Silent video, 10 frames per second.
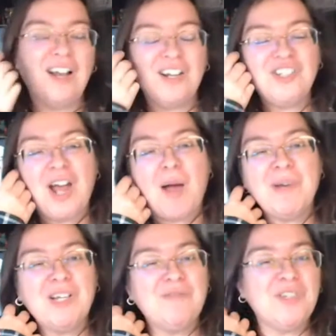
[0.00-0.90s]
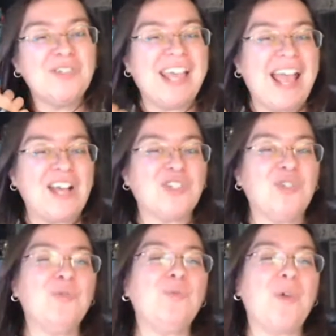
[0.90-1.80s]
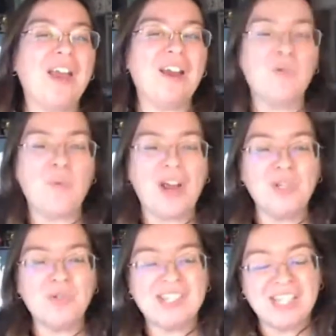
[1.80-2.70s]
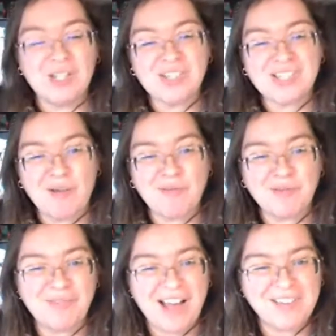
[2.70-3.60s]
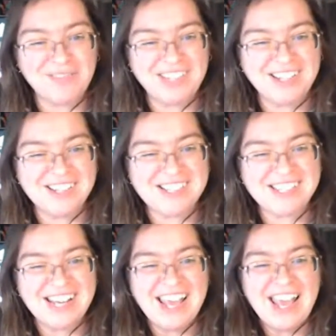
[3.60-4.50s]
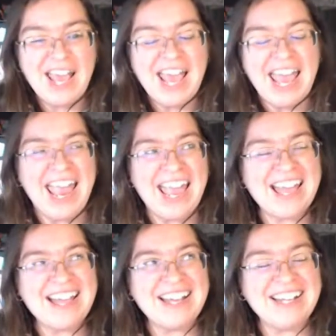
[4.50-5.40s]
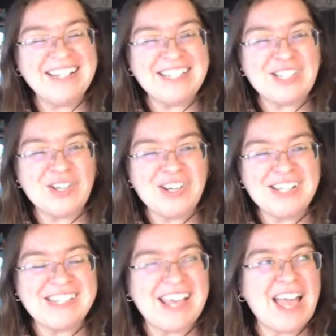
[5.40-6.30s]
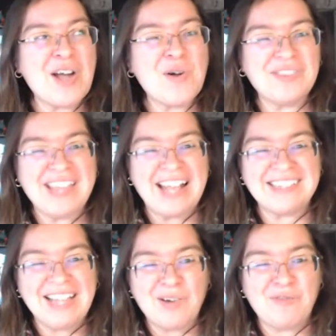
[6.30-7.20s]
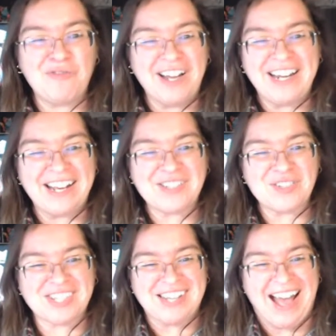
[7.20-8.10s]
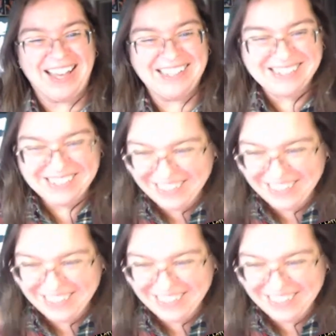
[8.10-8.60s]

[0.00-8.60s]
job interviews they ask you where you see yourself in 5 years, and it turns out that's not a fun exercise.